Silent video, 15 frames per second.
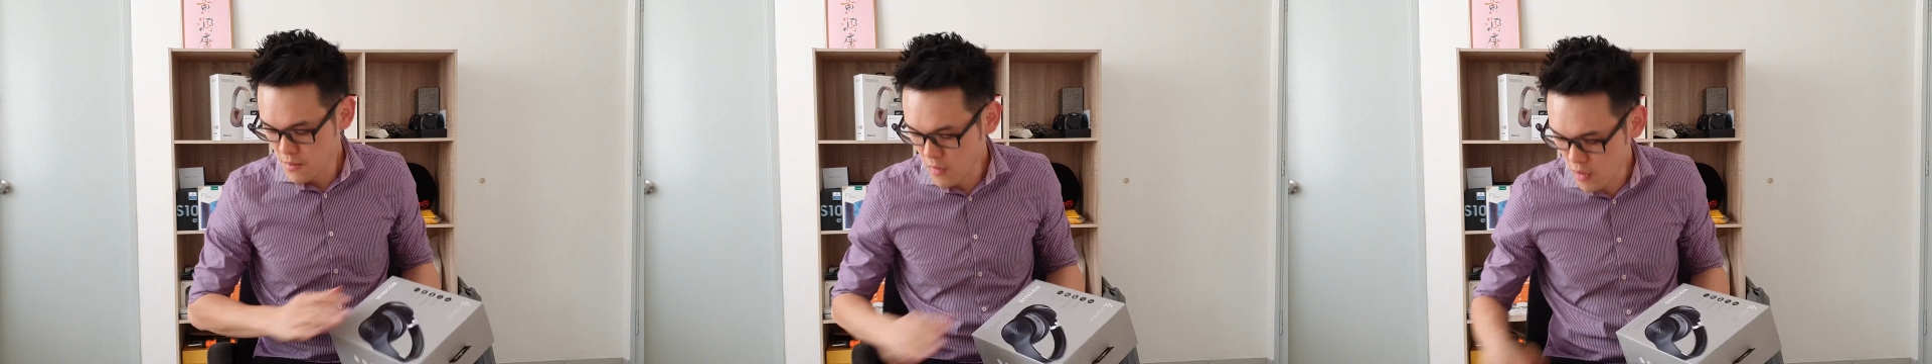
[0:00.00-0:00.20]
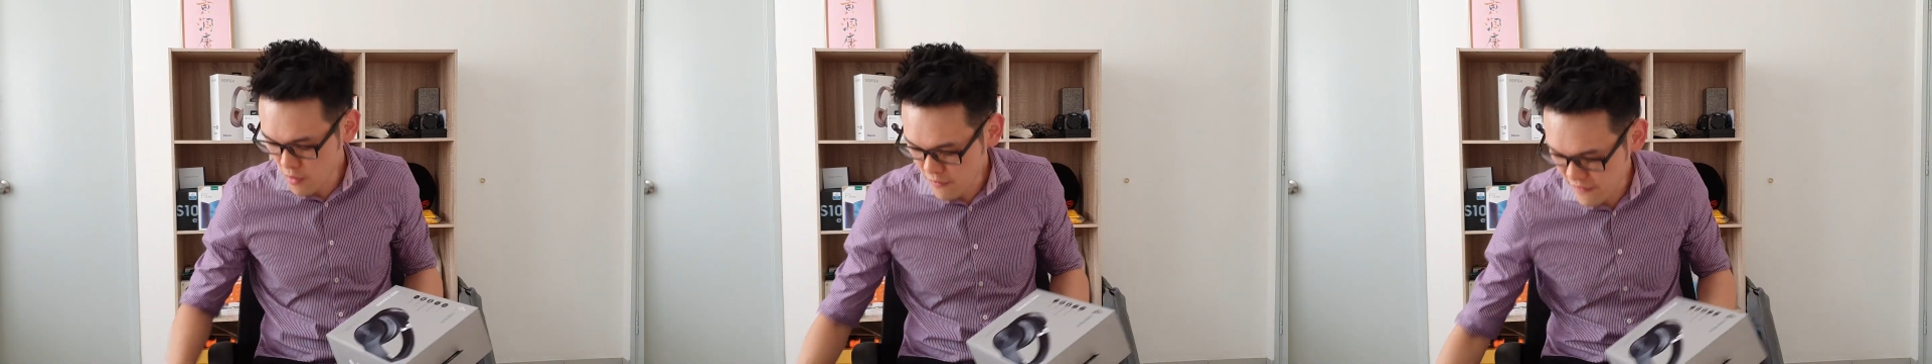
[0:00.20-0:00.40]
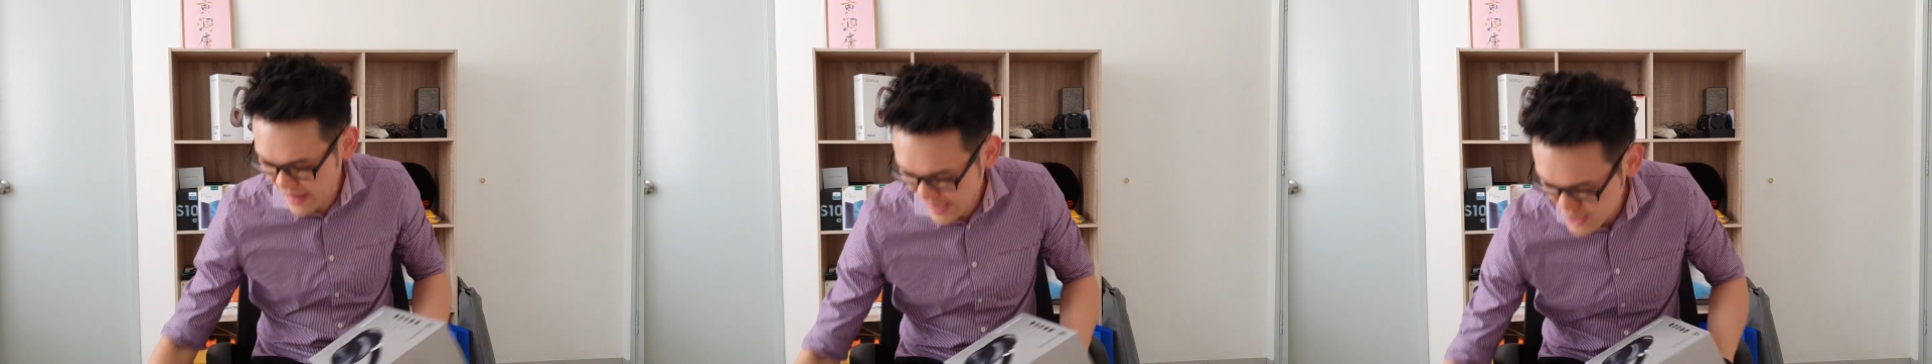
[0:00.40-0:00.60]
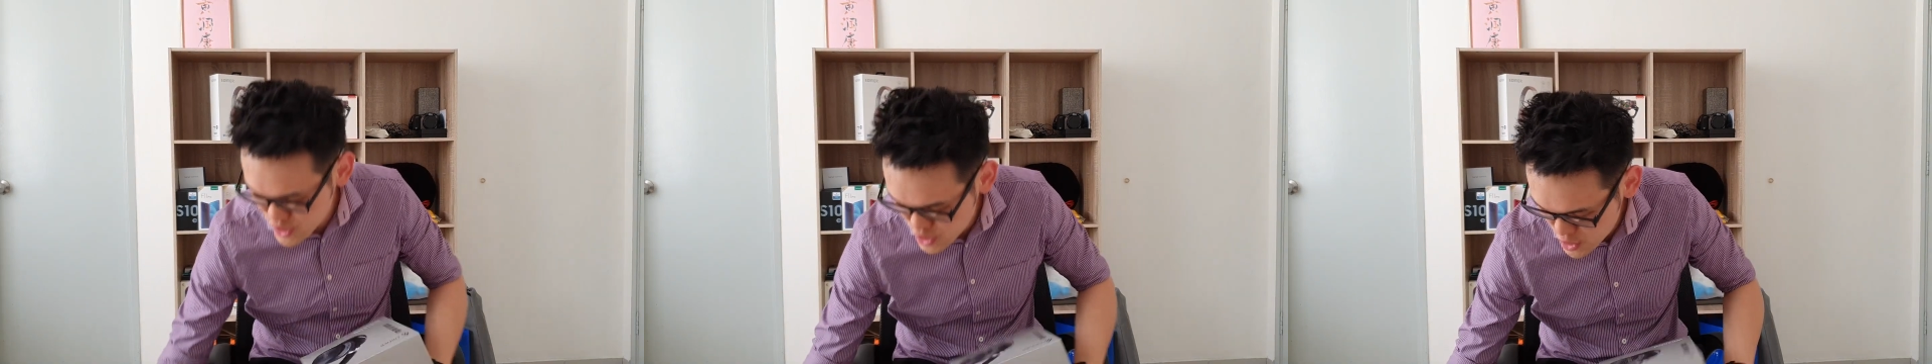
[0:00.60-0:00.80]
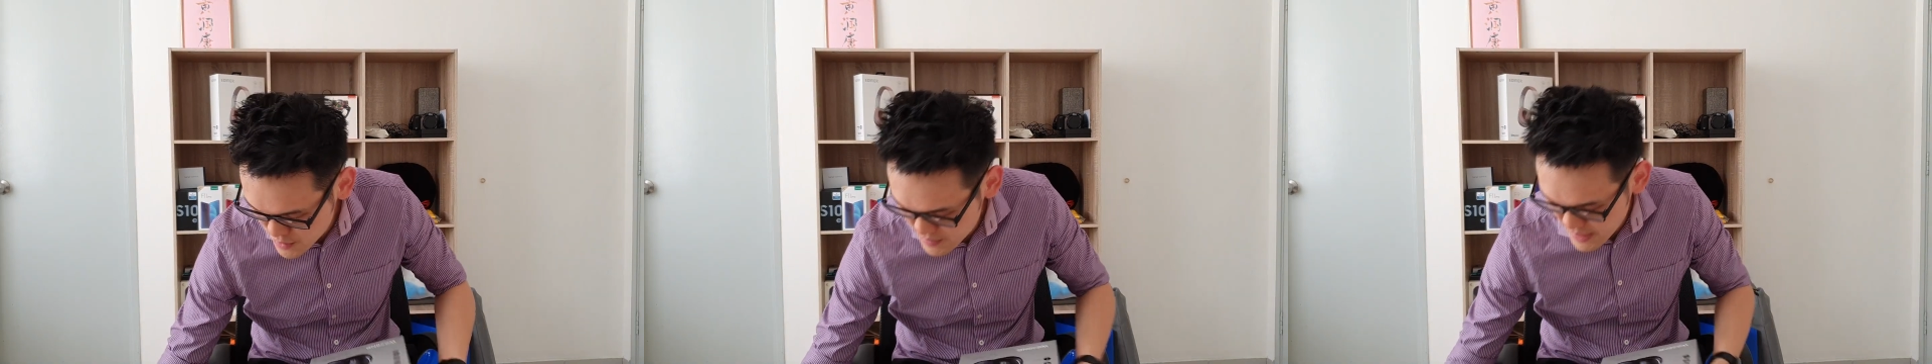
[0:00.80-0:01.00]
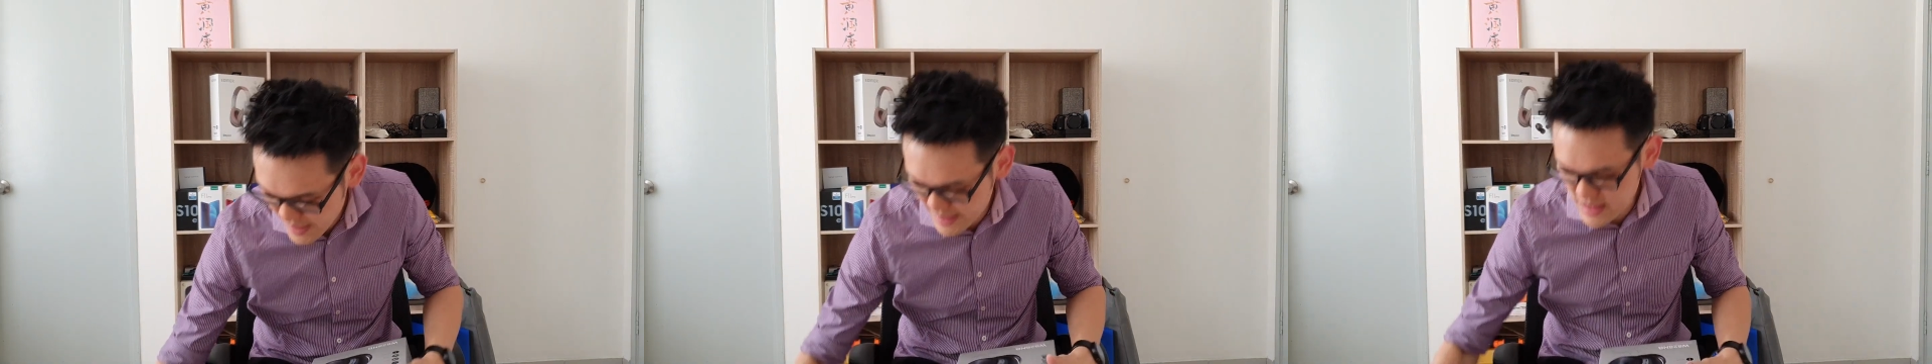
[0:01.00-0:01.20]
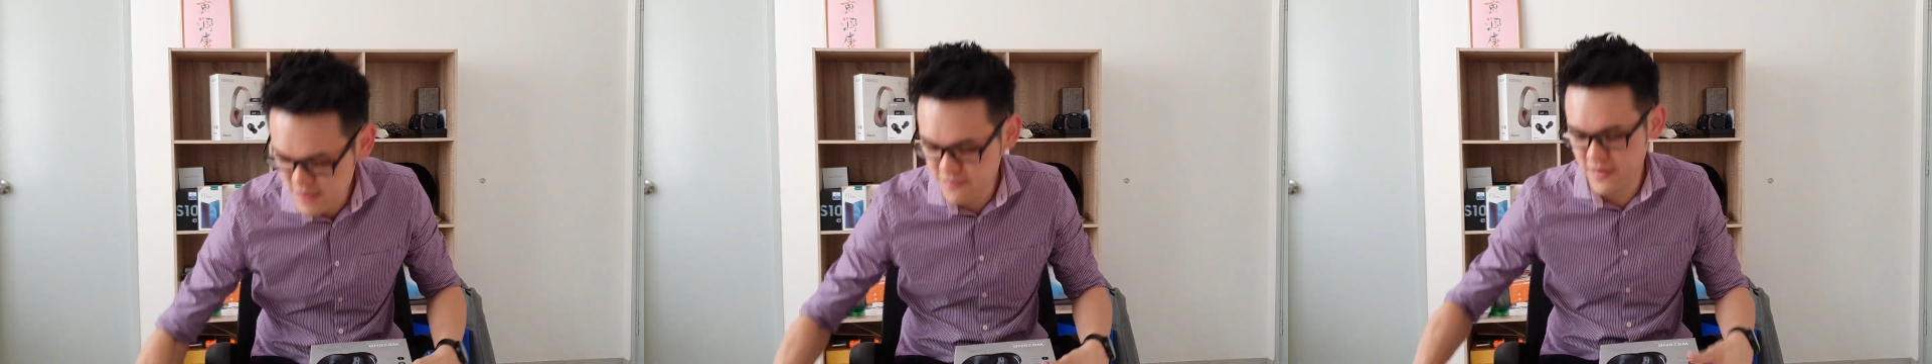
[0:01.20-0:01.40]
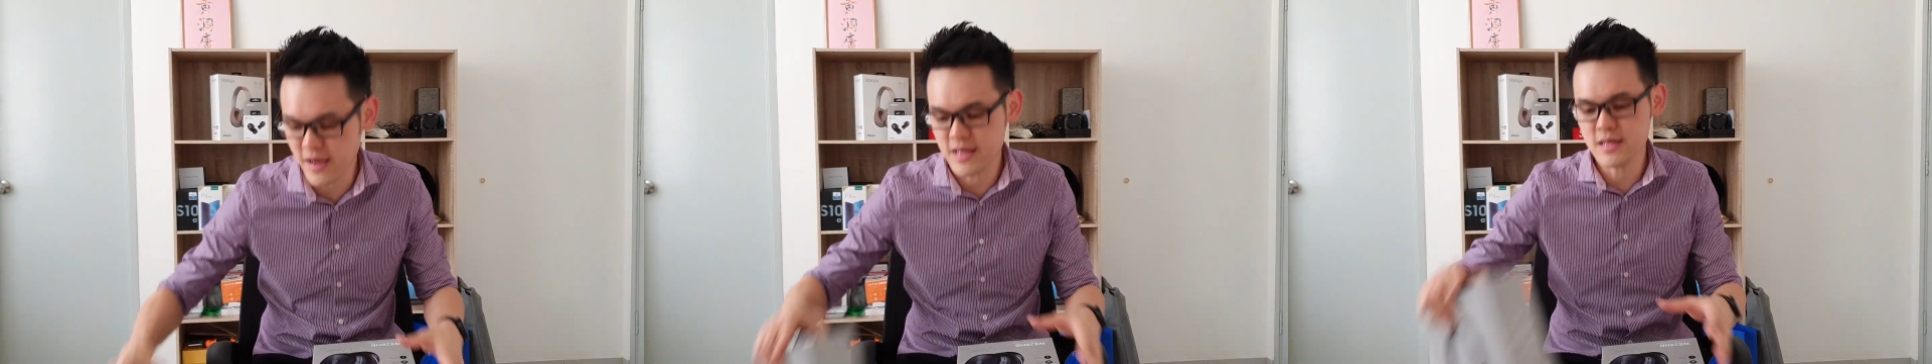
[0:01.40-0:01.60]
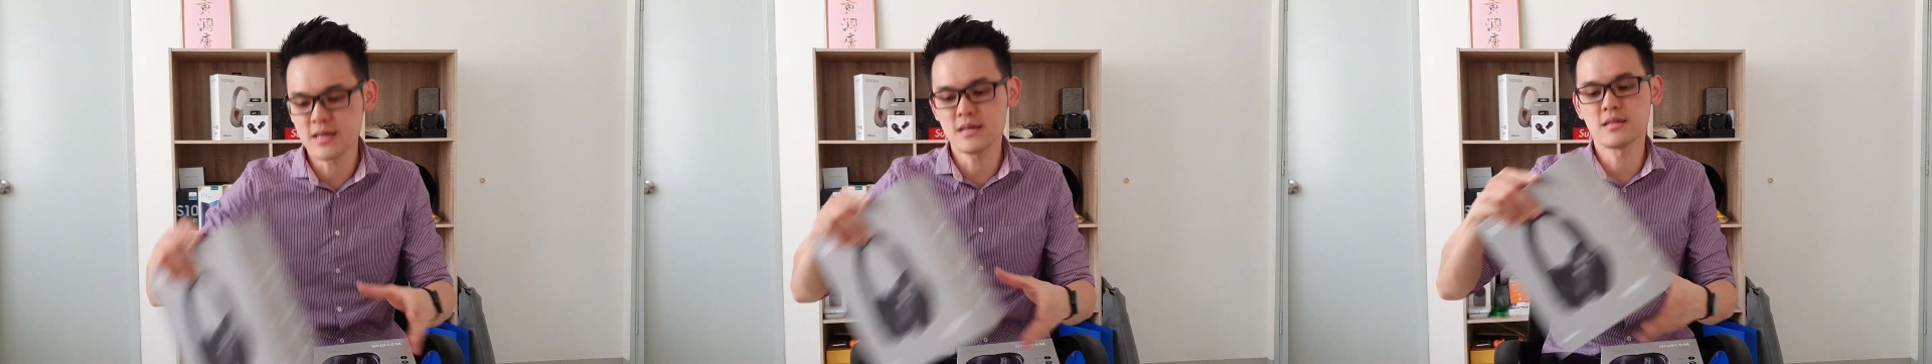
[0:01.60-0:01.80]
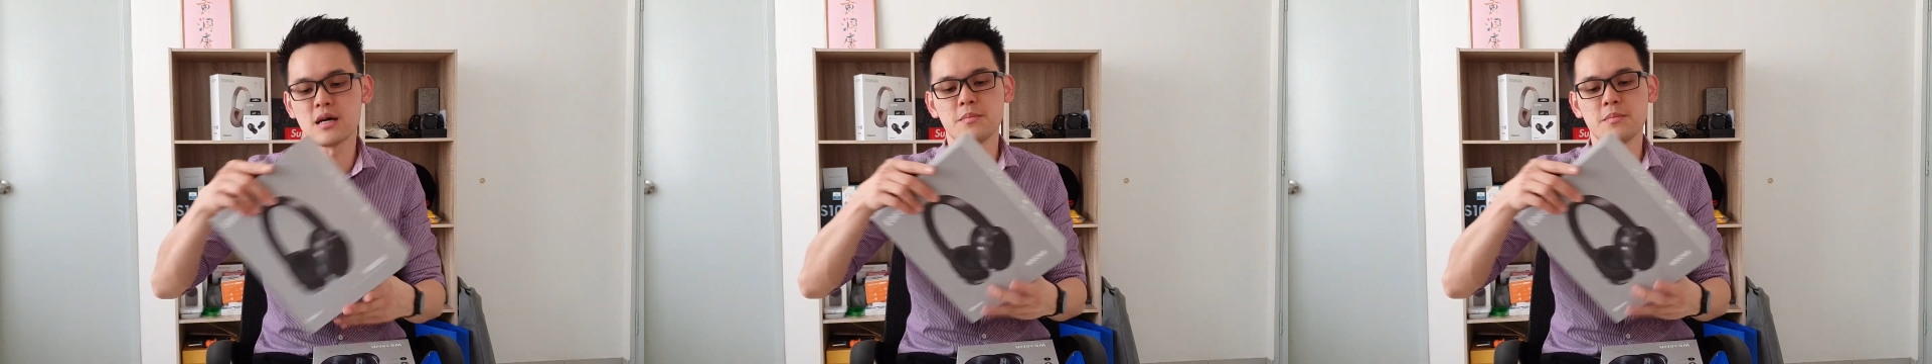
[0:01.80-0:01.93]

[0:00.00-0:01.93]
more flagship Edifier